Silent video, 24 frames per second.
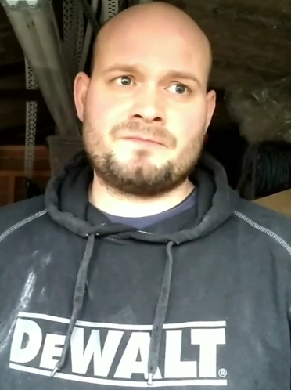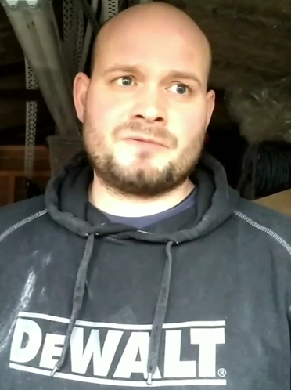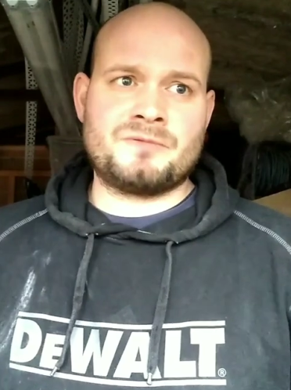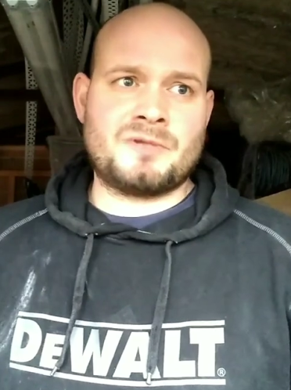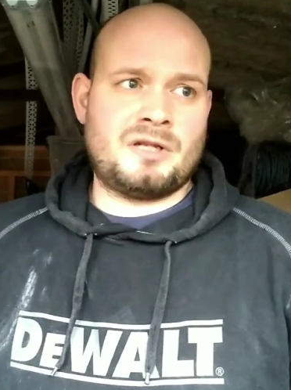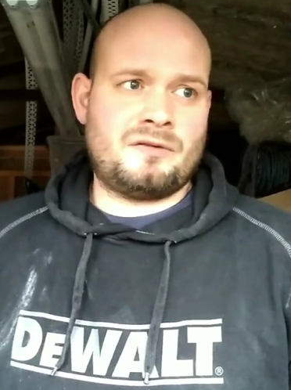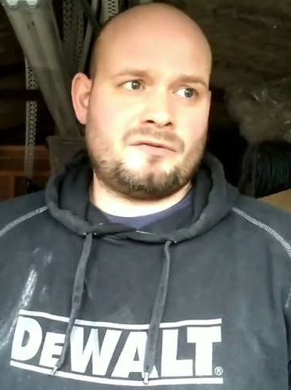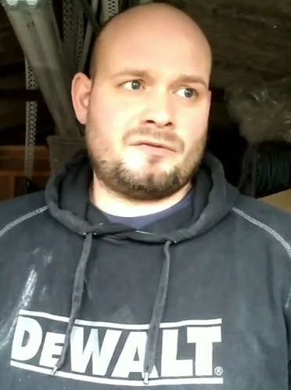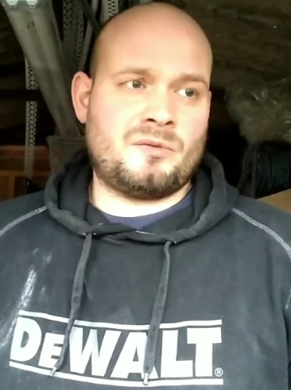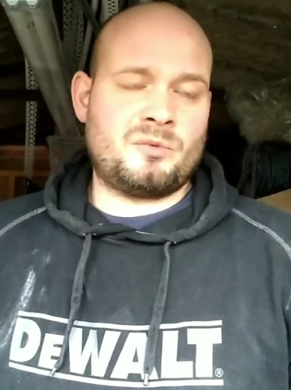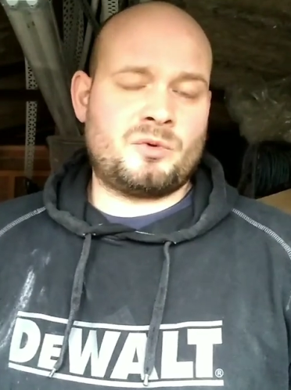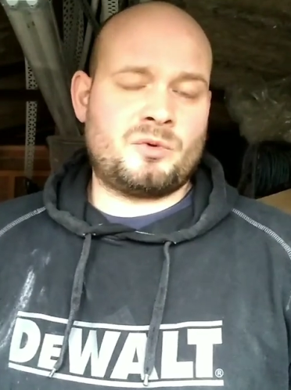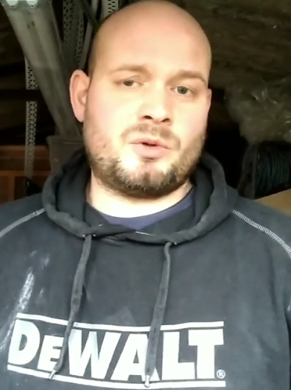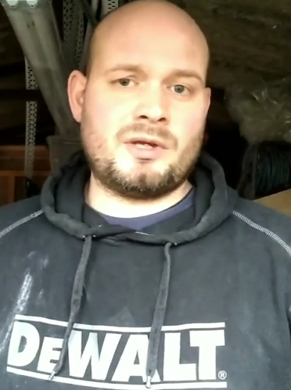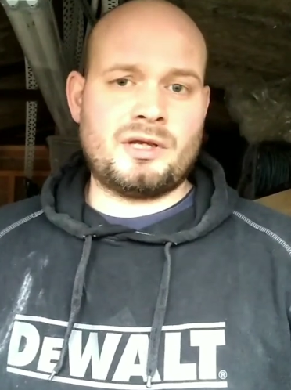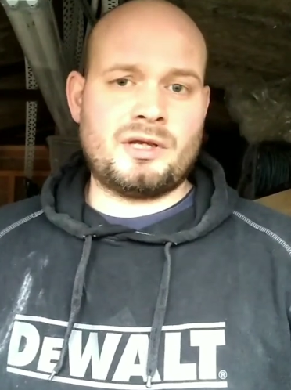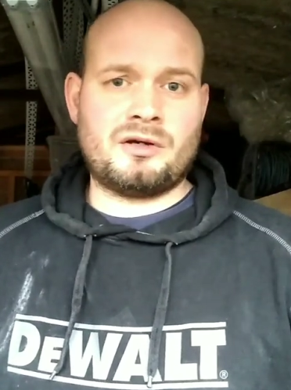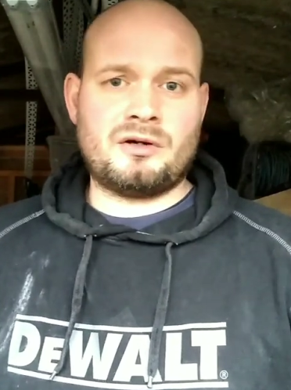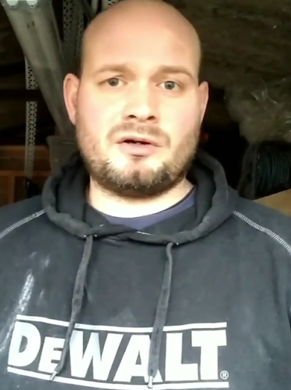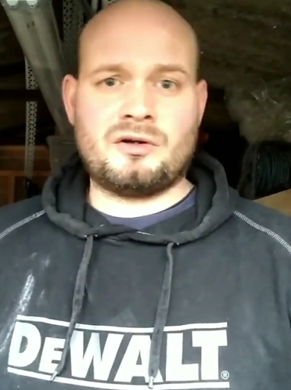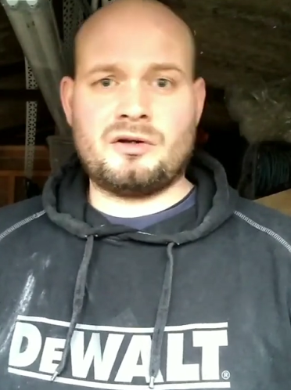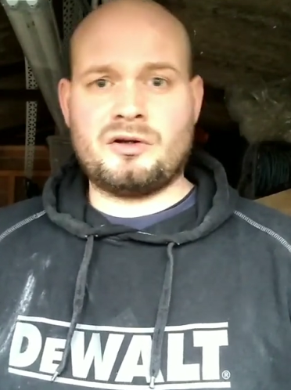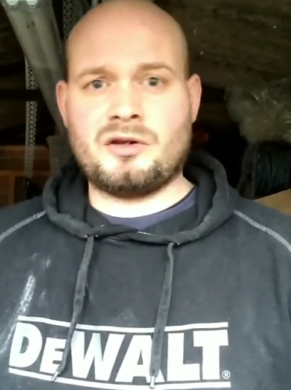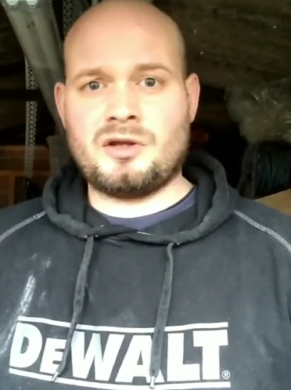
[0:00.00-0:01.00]
And if I'm
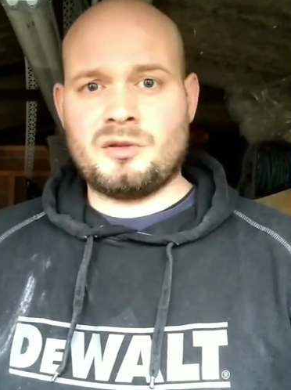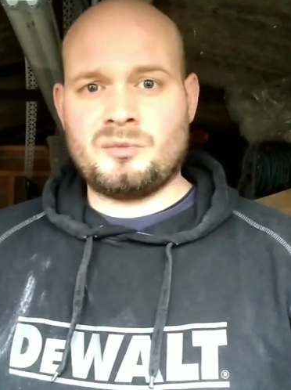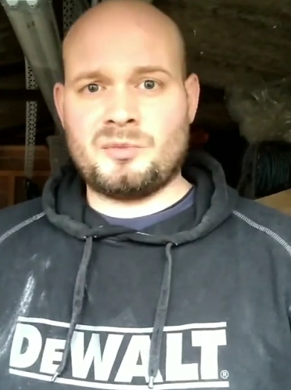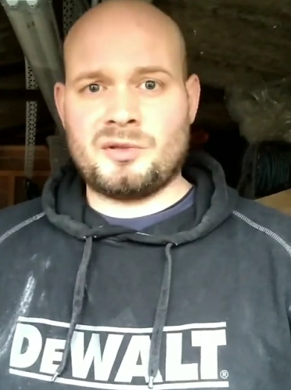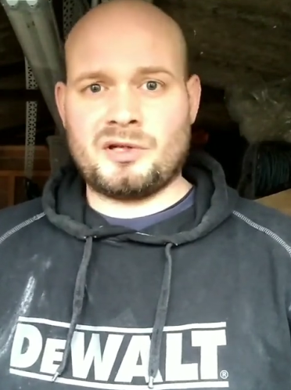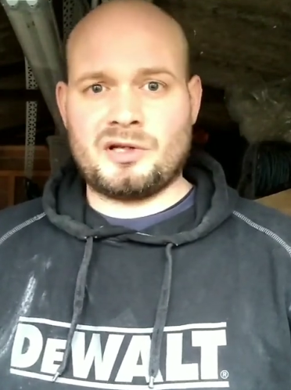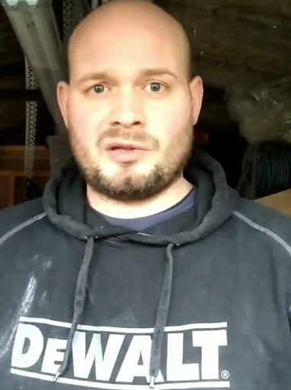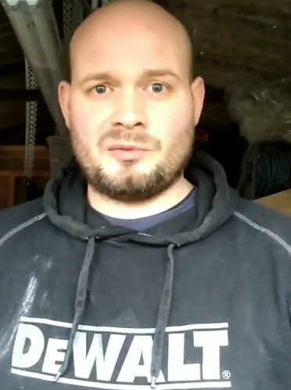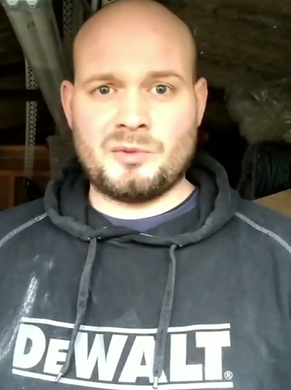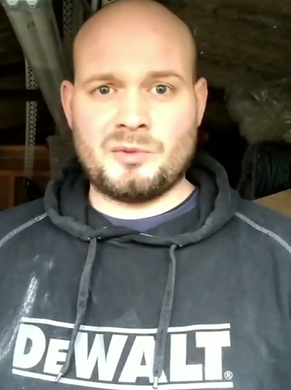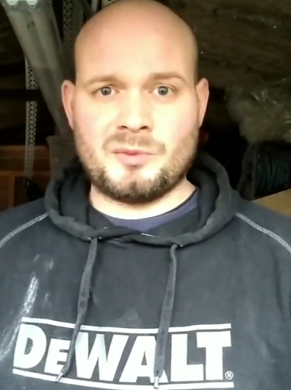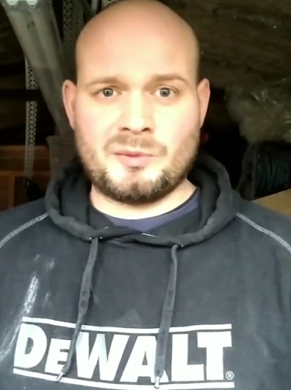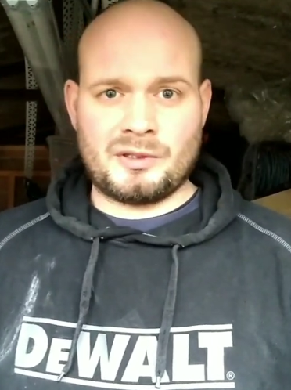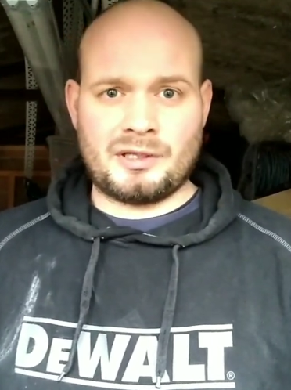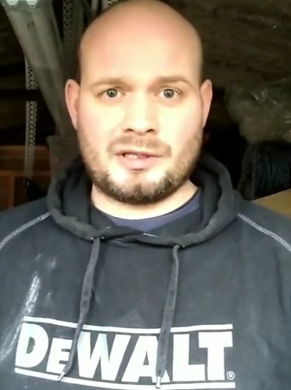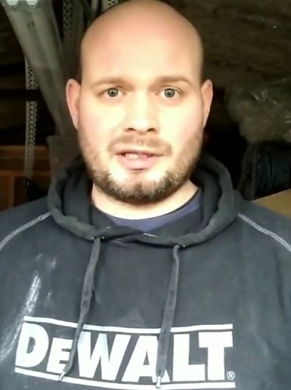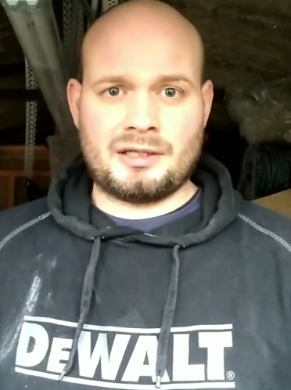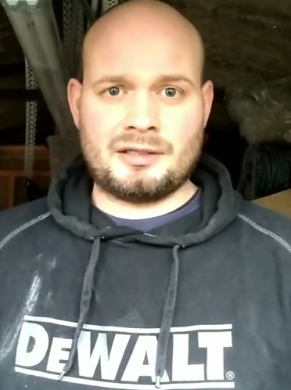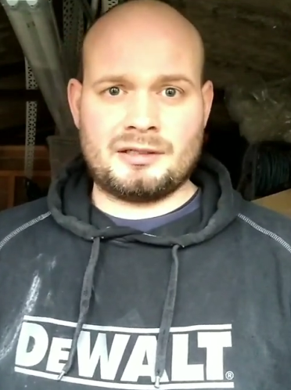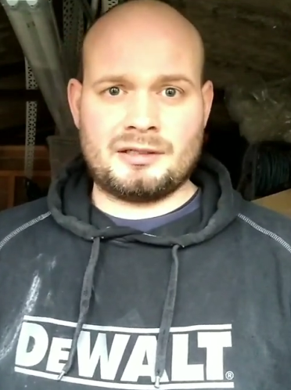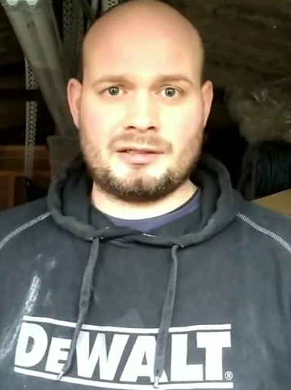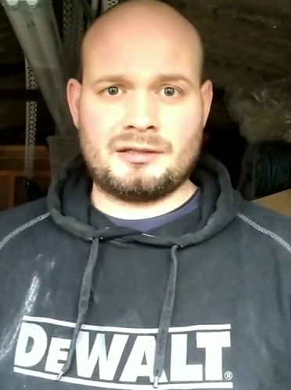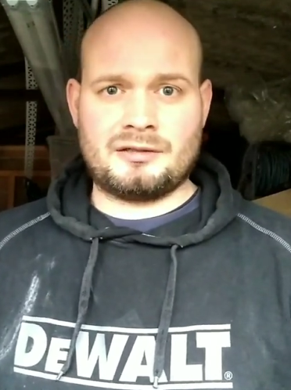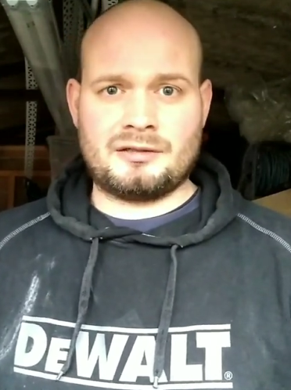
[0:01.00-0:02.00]
quick, I can go and pick them up
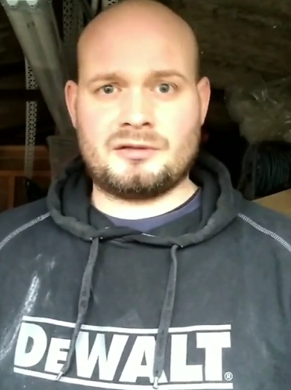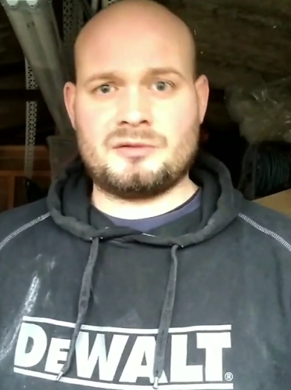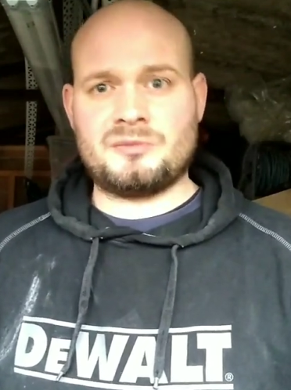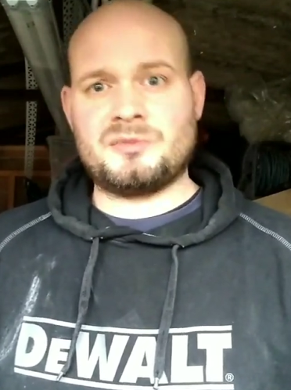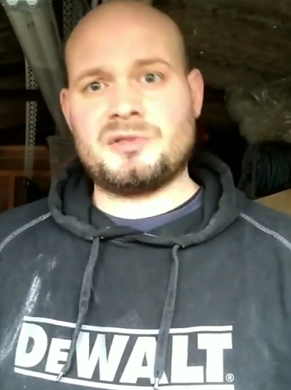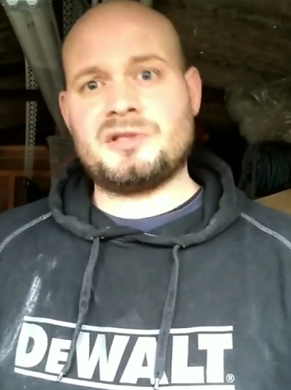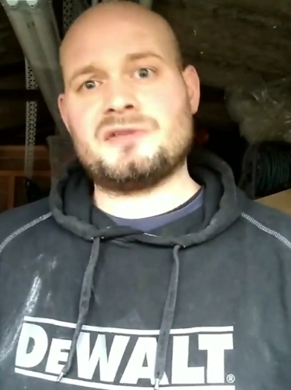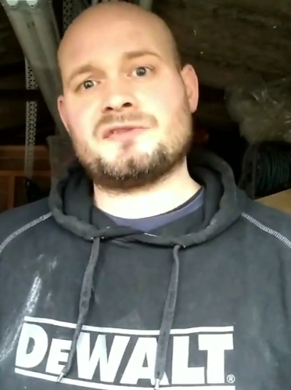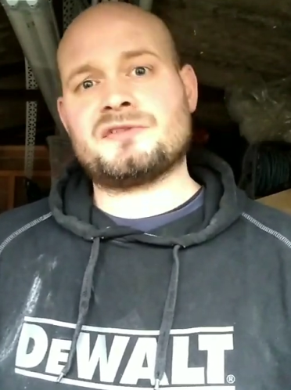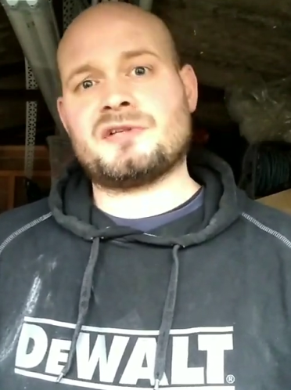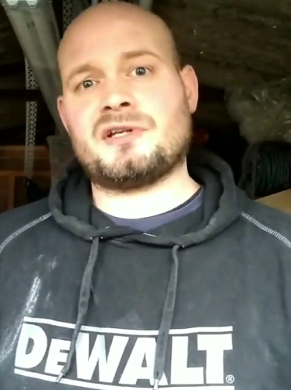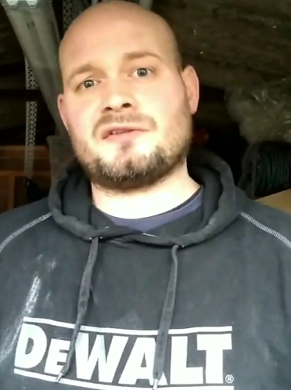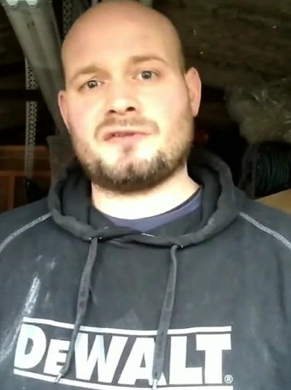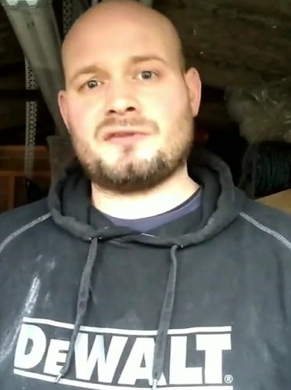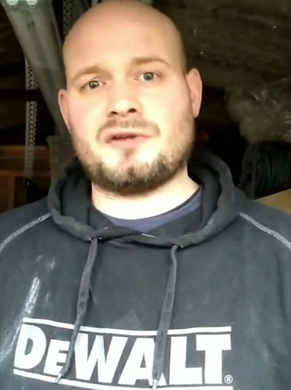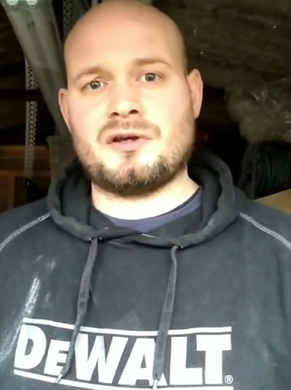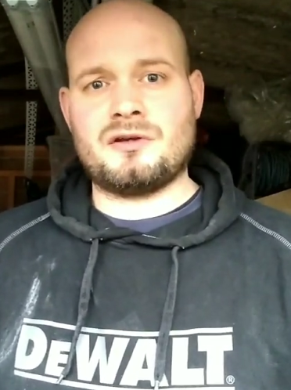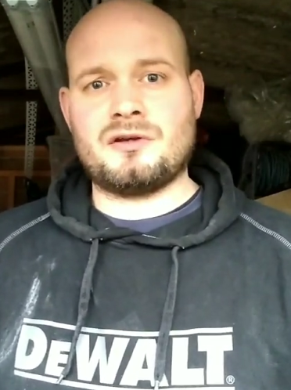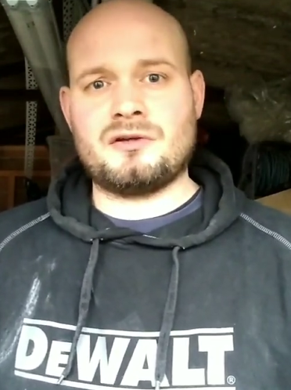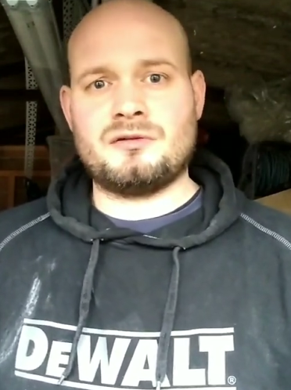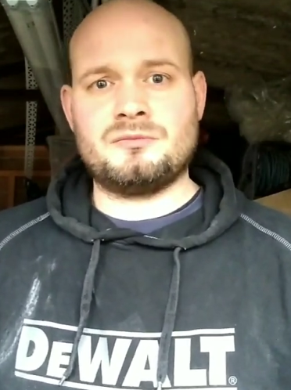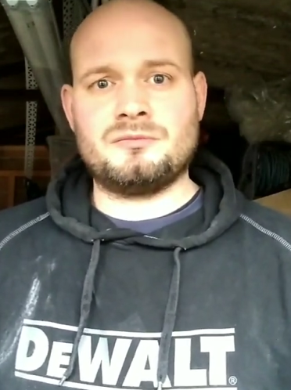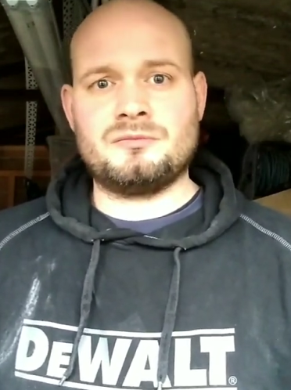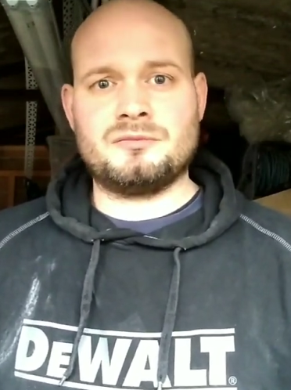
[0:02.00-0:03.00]
again, and I can be sat at
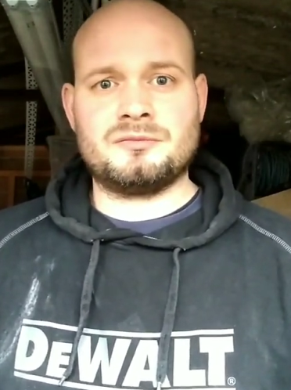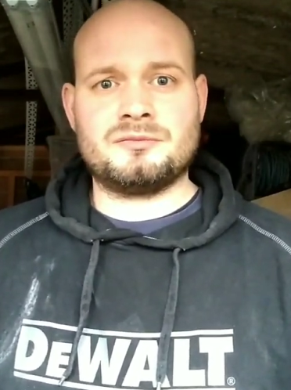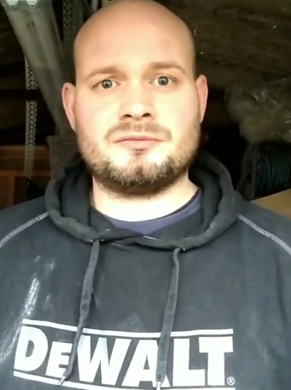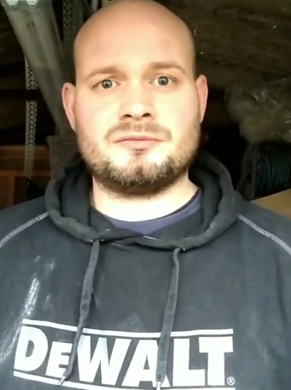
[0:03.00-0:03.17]
home